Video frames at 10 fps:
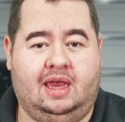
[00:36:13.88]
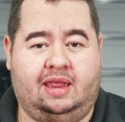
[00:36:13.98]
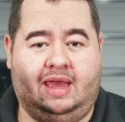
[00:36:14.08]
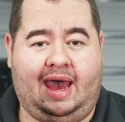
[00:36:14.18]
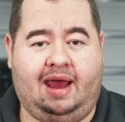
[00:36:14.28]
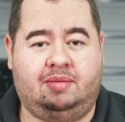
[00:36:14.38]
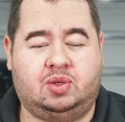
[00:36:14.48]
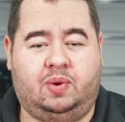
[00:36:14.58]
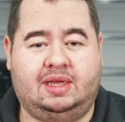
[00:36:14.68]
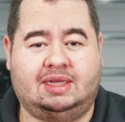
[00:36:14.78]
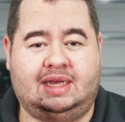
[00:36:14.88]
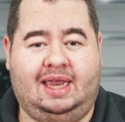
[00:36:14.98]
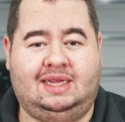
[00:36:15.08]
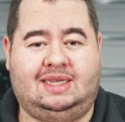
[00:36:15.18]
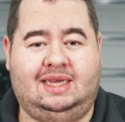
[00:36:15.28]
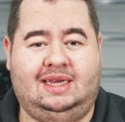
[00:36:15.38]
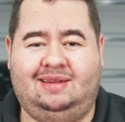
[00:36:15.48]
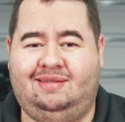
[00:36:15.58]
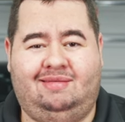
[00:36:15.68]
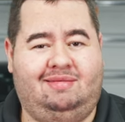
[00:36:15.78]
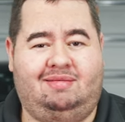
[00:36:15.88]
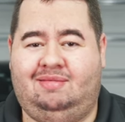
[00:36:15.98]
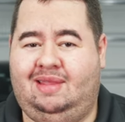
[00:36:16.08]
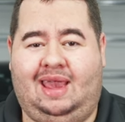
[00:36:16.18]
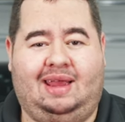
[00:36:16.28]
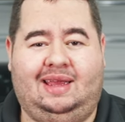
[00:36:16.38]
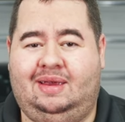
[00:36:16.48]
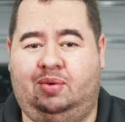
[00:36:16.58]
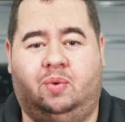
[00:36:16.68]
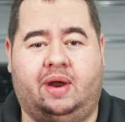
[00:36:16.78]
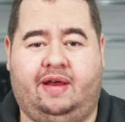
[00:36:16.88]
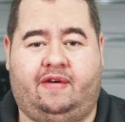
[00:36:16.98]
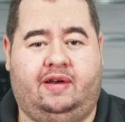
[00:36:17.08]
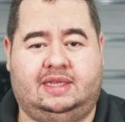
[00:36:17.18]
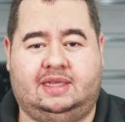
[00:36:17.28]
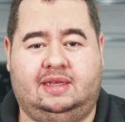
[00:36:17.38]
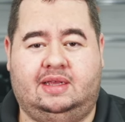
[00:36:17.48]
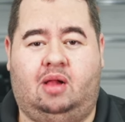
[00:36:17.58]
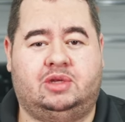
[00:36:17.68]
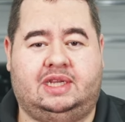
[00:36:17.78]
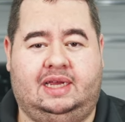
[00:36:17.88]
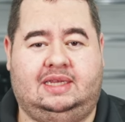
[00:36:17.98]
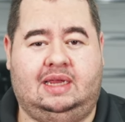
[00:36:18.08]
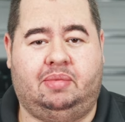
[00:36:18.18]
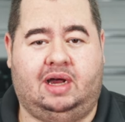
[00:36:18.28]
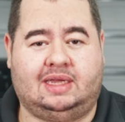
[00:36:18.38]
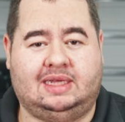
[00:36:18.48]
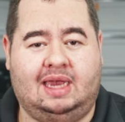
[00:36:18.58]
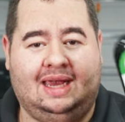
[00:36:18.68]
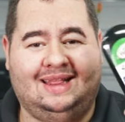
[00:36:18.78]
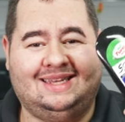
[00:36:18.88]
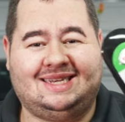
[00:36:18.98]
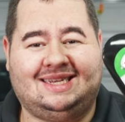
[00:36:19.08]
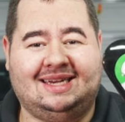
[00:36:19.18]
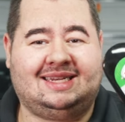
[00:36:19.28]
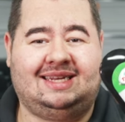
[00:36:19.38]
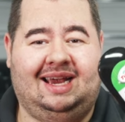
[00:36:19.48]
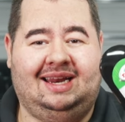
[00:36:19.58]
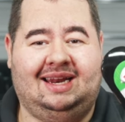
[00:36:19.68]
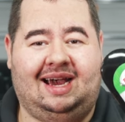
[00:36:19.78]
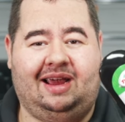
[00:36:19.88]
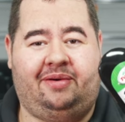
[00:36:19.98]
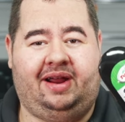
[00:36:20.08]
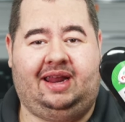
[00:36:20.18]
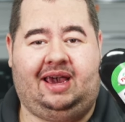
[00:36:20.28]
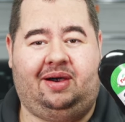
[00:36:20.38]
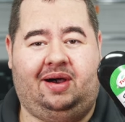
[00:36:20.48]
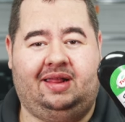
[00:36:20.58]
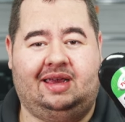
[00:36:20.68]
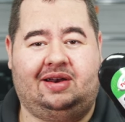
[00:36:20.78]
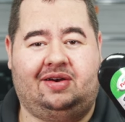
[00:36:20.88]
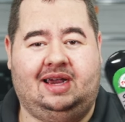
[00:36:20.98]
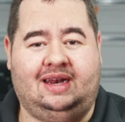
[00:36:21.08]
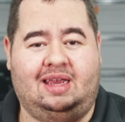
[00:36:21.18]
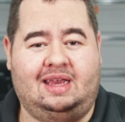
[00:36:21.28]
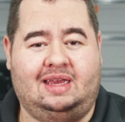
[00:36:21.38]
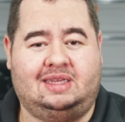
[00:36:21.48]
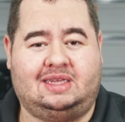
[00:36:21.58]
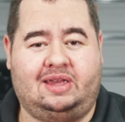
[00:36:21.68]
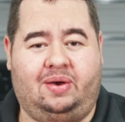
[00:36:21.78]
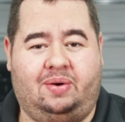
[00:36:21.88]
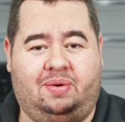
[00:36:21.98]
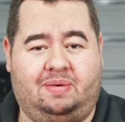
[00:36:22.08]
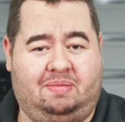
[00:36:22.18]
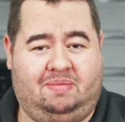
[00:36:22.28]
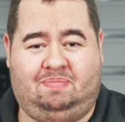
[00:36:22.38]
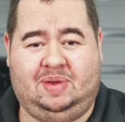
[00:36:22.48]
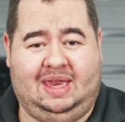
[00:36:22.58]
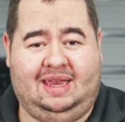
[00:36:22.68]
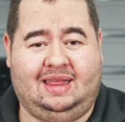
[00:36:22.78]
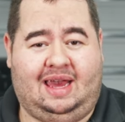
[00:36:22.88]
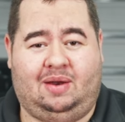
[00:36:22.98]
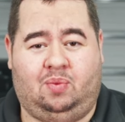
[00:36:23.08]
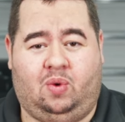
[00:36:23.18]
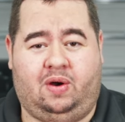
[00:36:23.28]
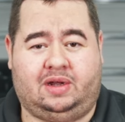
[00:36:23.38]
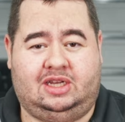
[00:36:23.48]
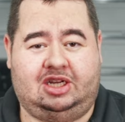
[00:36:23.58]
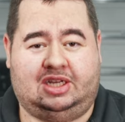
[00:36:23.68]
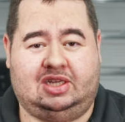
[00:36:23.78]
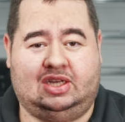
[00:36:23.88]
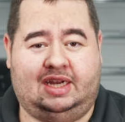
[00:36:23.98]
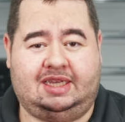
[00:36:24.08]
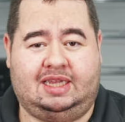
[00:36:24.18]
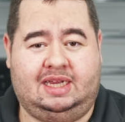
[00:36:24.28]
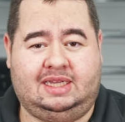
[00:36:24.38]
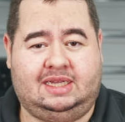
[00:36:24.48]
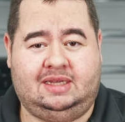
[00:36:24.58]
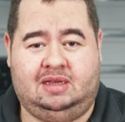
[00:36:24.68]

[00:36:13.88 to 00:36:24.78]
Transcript: The Adams one is 1880 whatever. It's, it's almost 19 bucks. This is 6.99 right now on the internet. So being that it worked just as good as this,